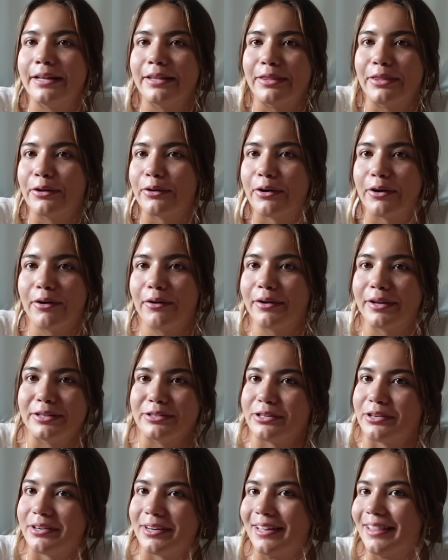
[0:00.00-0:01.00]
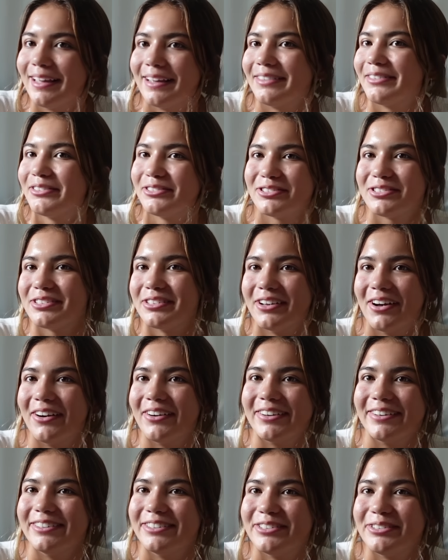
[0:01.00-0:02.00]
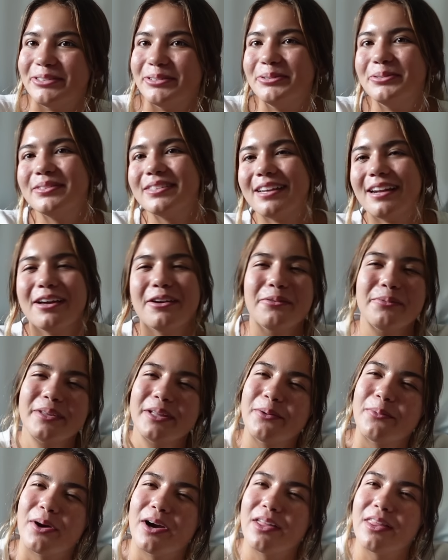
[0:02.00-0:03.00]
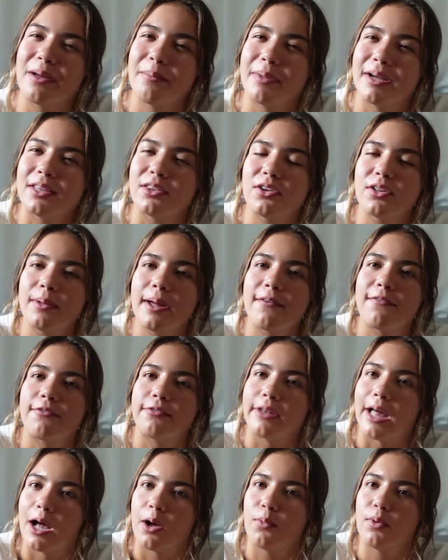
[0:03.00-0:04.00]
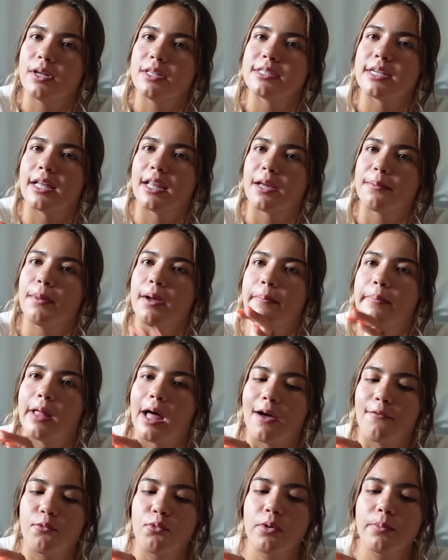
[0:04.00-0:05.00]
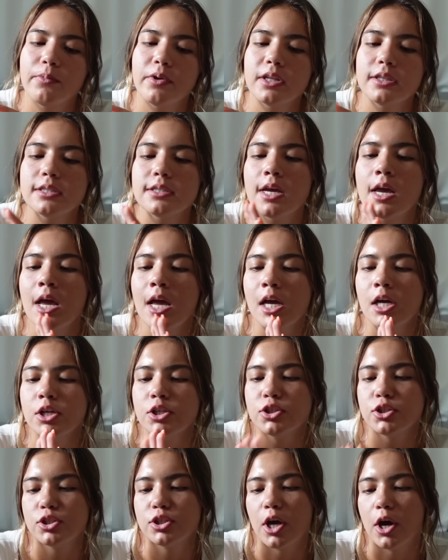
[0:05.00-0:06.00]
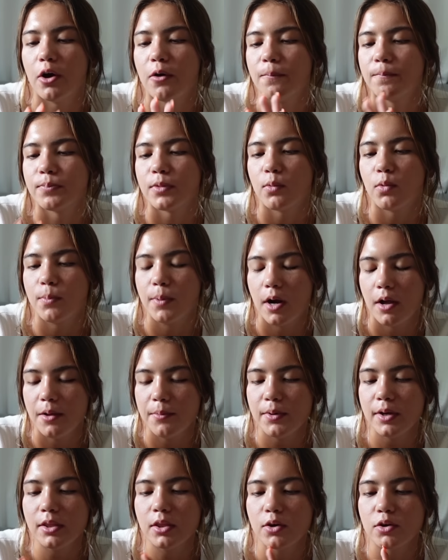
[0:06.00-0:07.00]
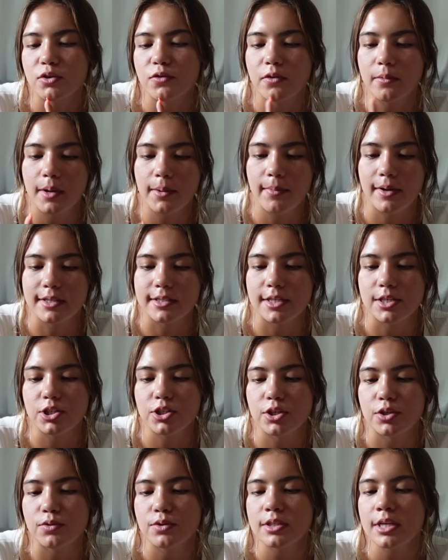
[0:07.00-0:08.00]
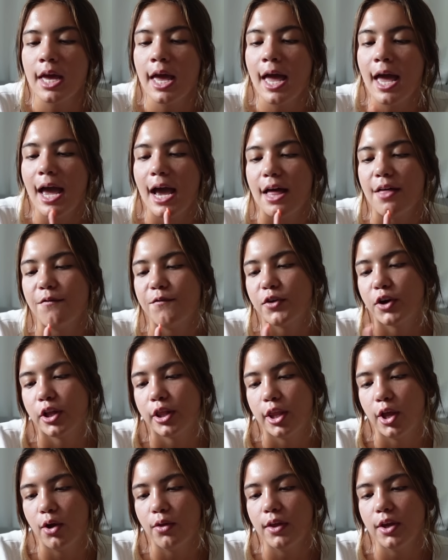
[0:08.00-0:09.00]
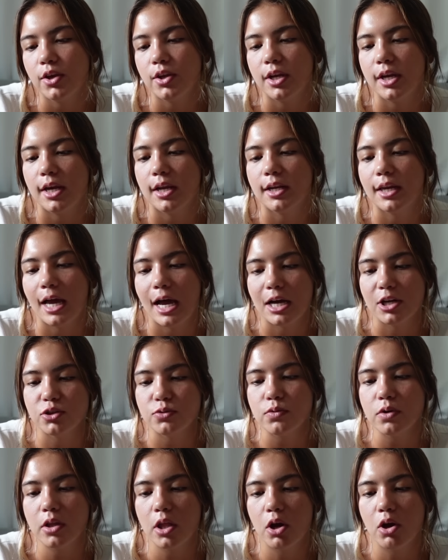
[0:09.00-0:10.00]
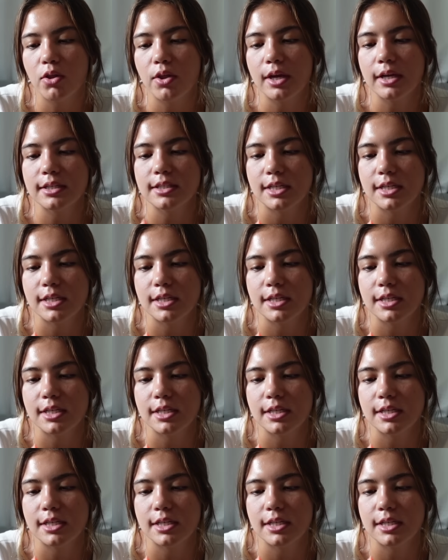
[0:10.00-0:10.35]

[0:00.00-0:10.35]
they're already dirty. Like they're just not good shoes and I don't really wear them. Like they're like flat ones. I like my platform ones. So we'll probably bring those for my messy shoes. And for clothing, you need casual clothing,